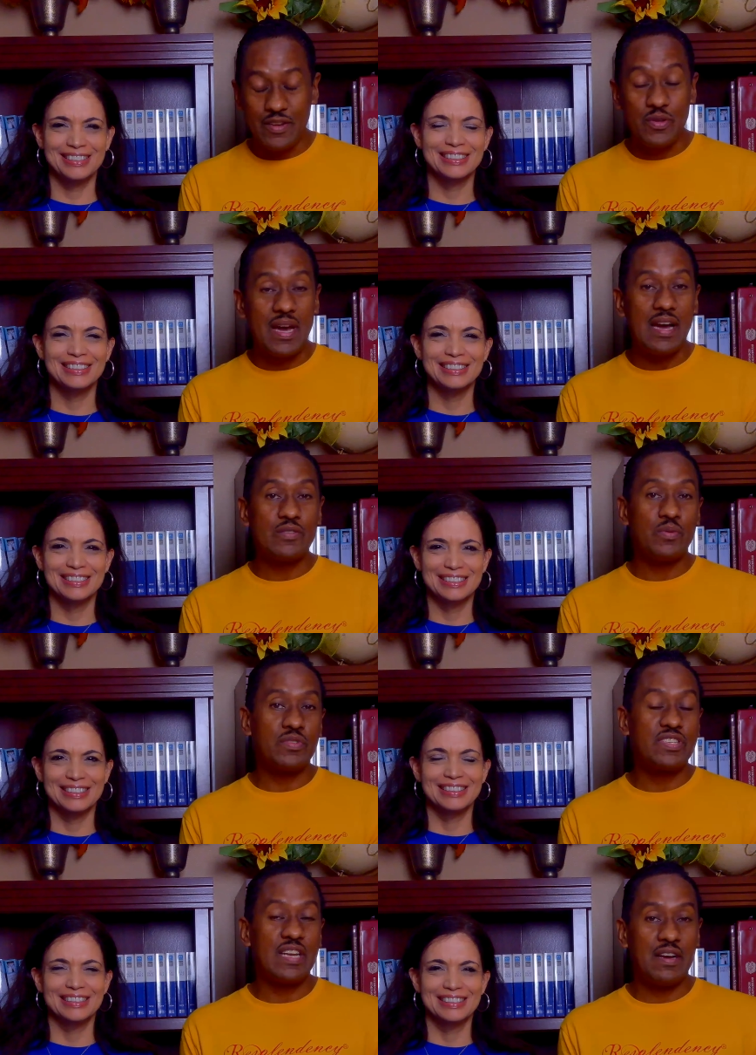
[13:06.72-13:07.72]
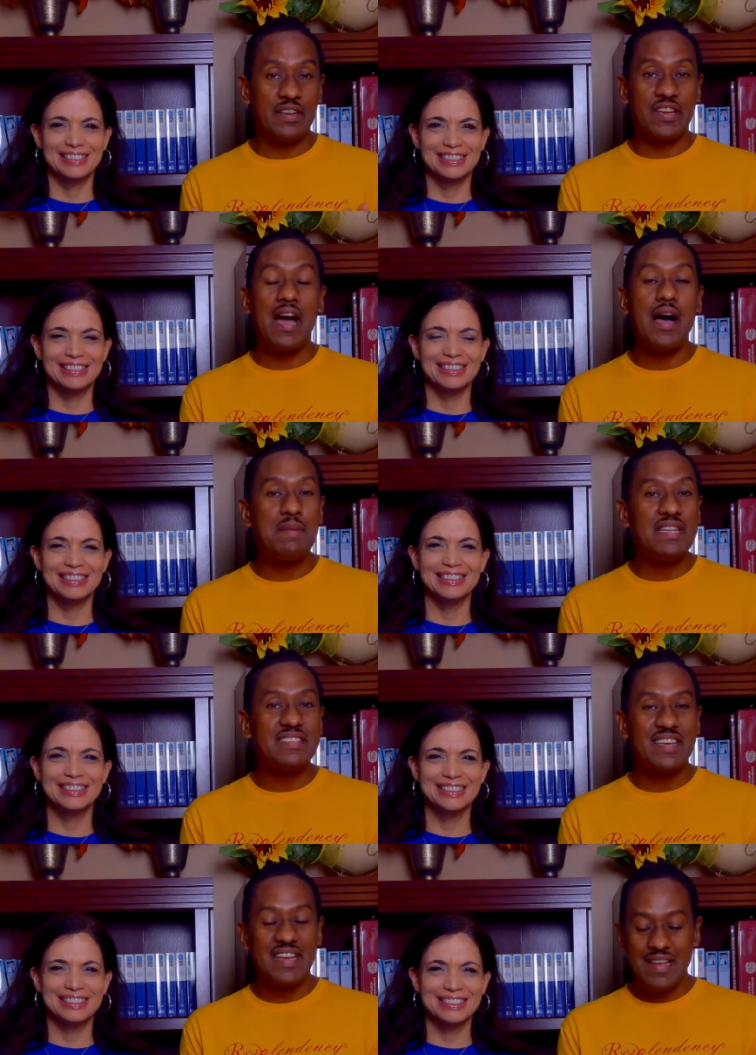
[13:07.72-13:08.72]
Speaker 1: you guys will send out a
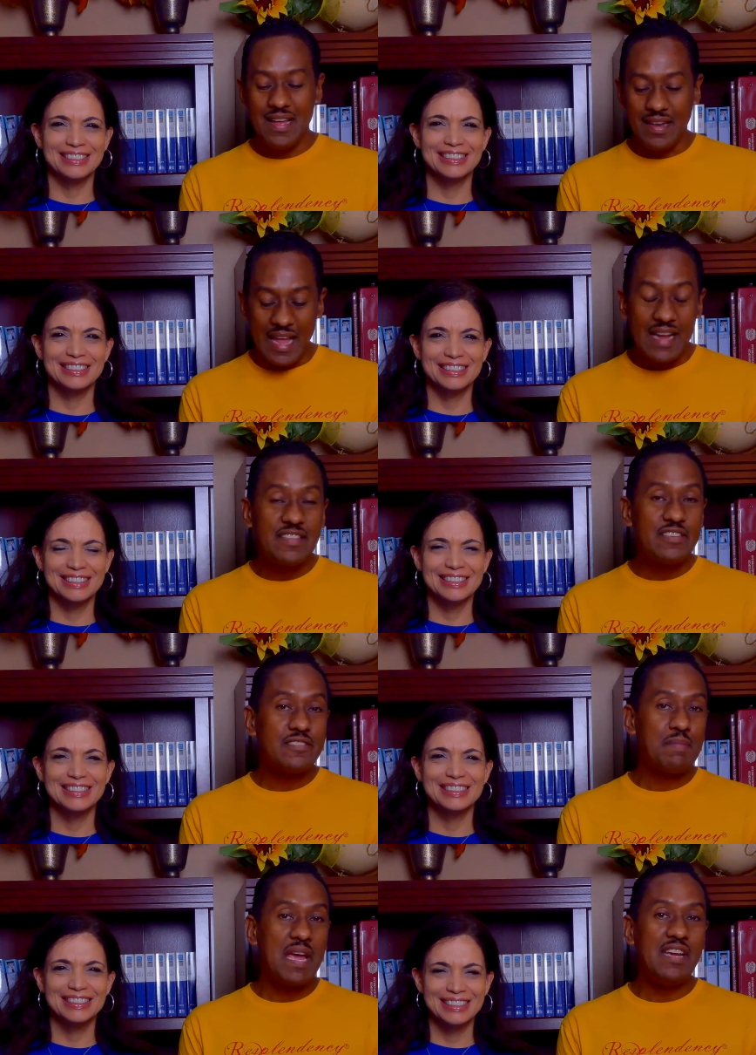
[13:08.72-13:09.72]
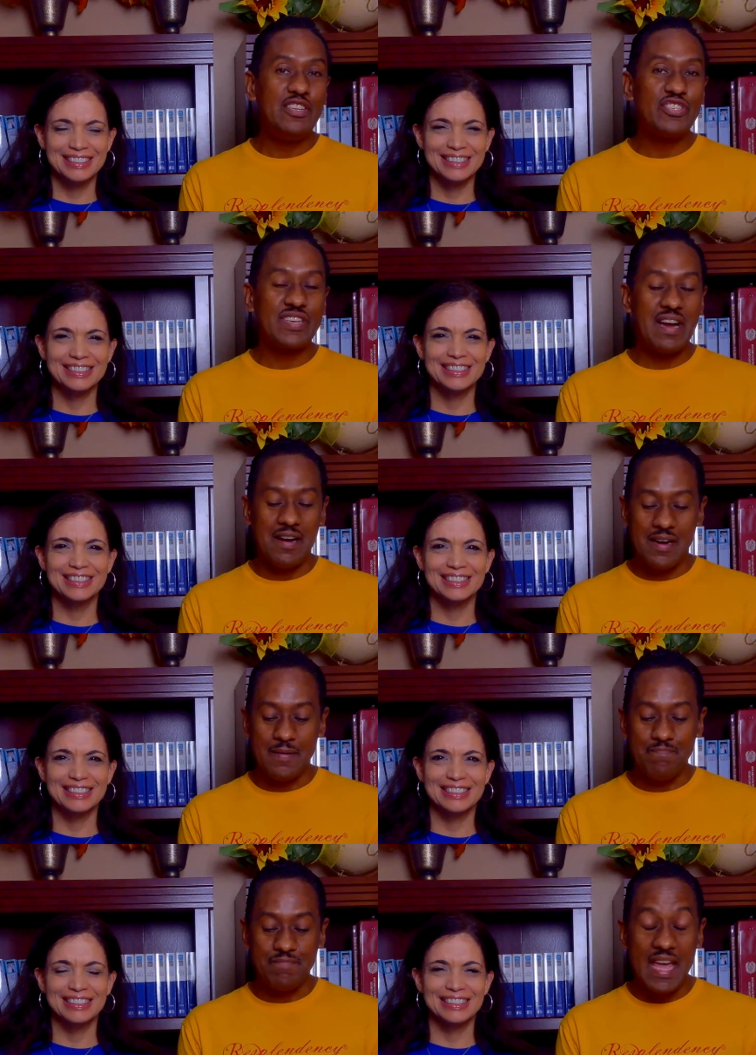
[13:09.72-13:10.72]
comment, like this page,
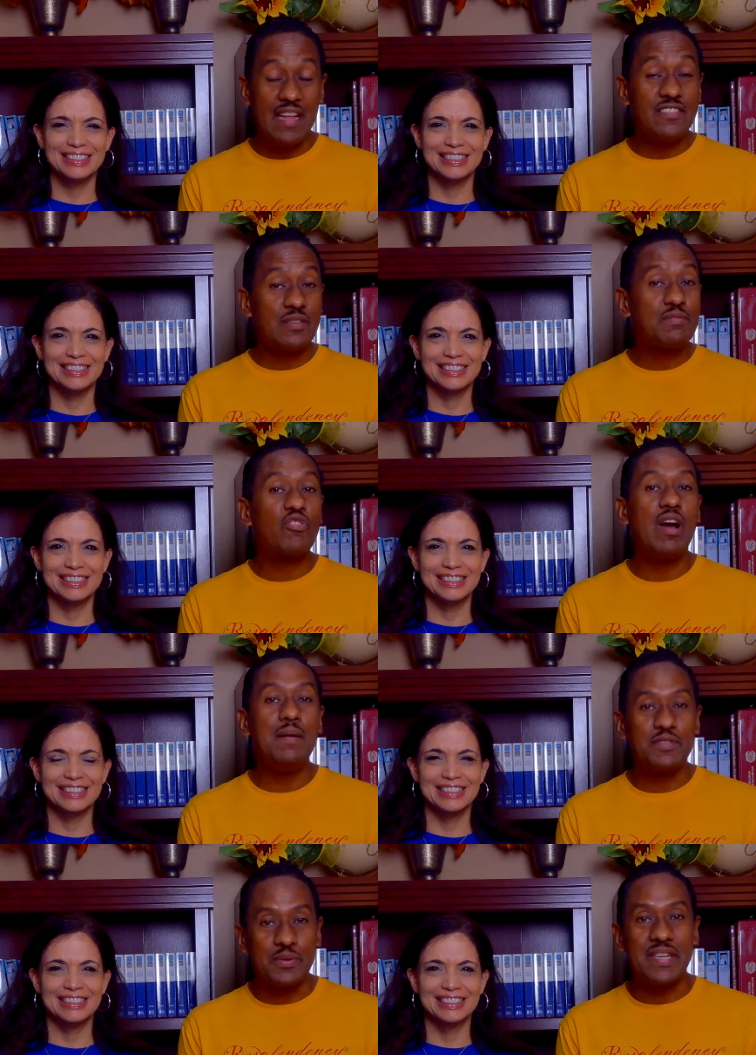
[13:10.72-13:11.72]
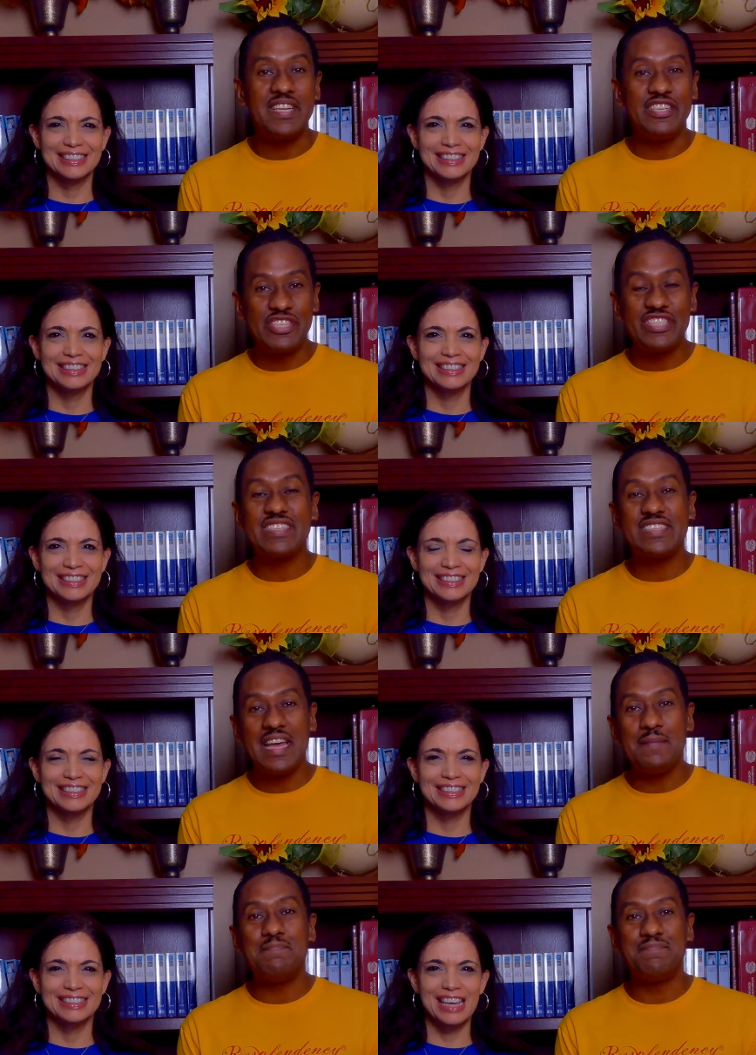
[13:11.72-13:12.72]
um, and subscribe to it in Jesus'
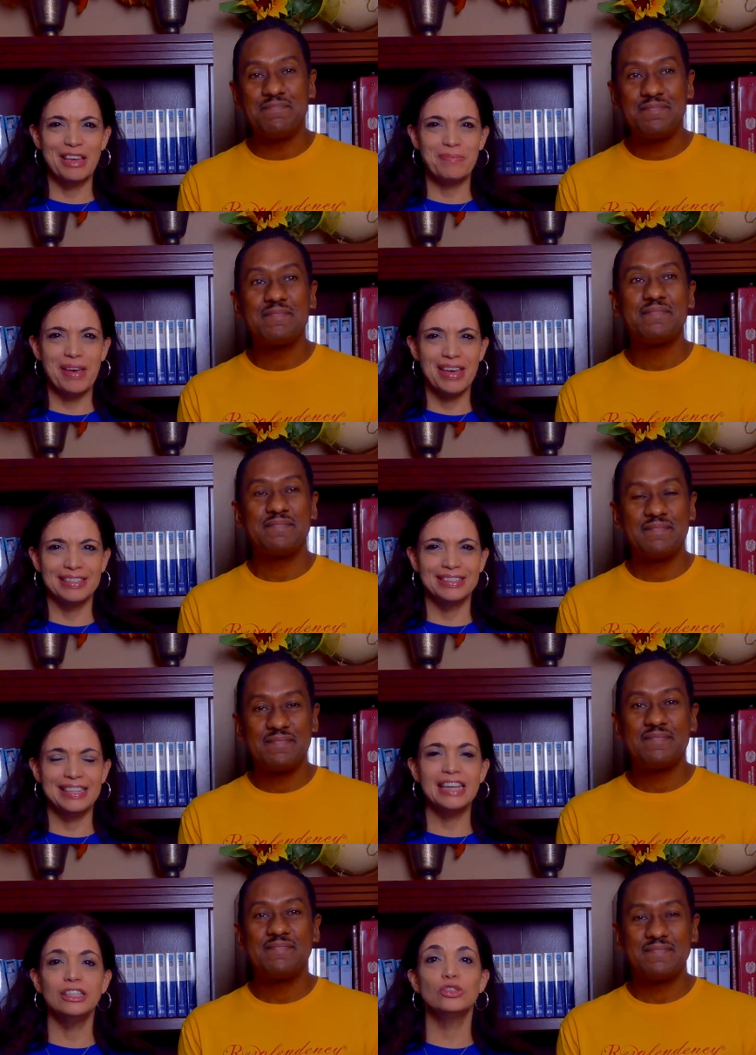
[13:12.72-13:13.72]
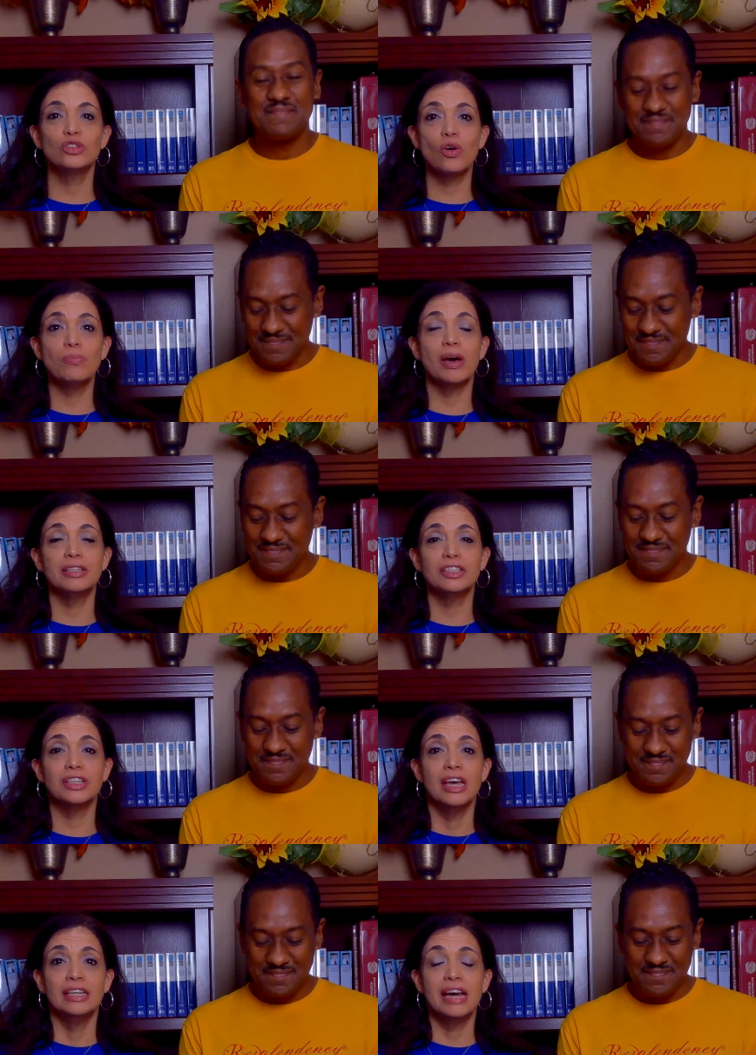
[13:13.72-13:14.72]
name.
Speaker 2: Amen. Thank you so much,
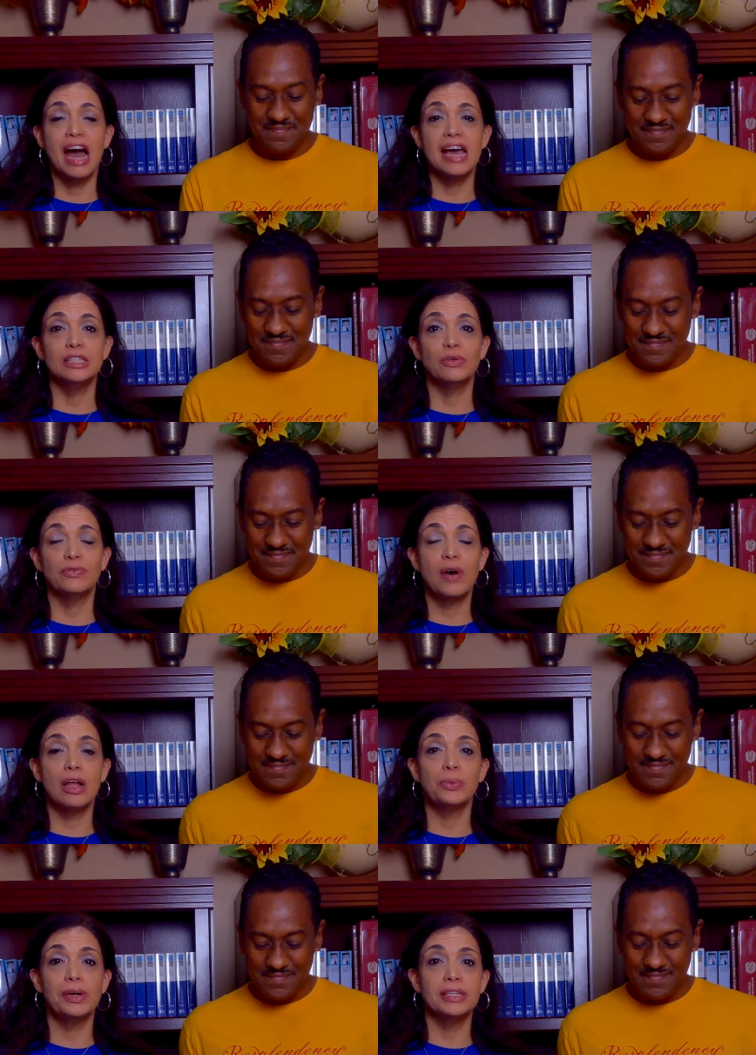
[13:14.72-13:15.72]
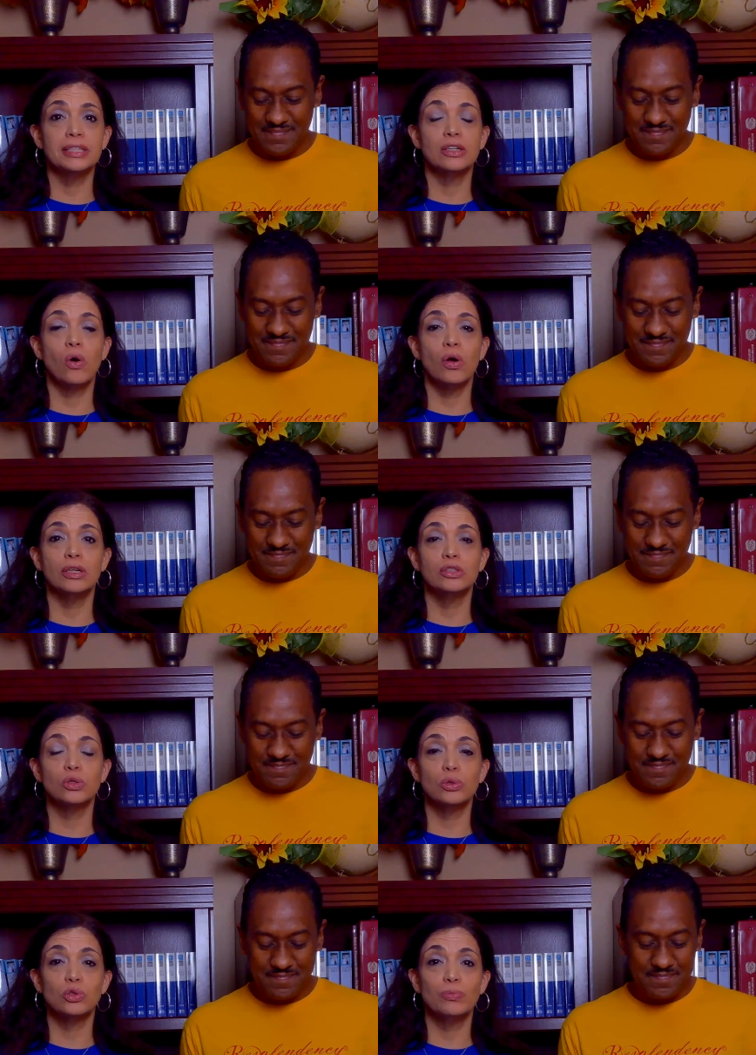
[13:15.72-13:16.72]
guys, for following us on all our
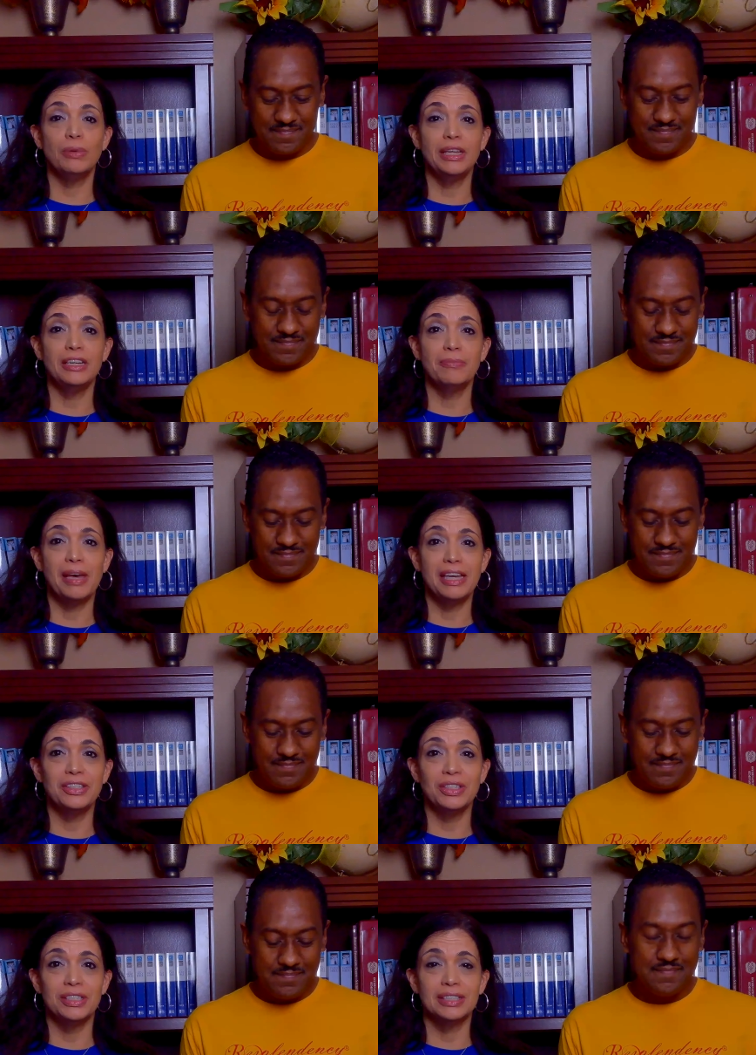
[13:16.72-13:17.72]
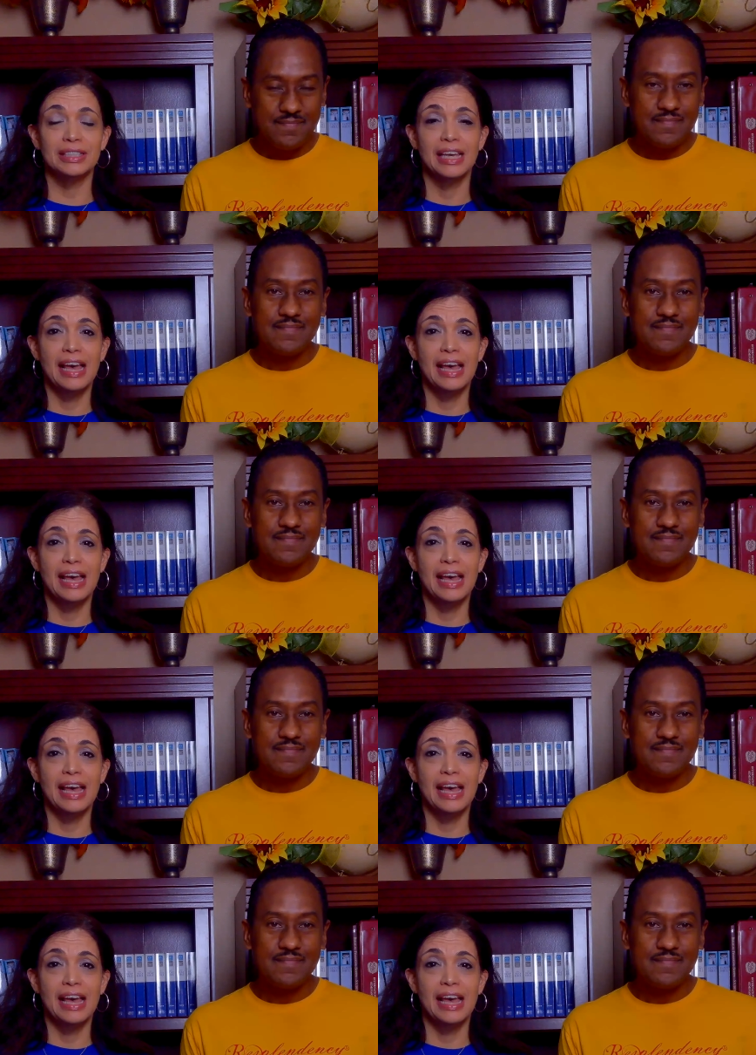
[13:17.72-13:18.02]
social media pages.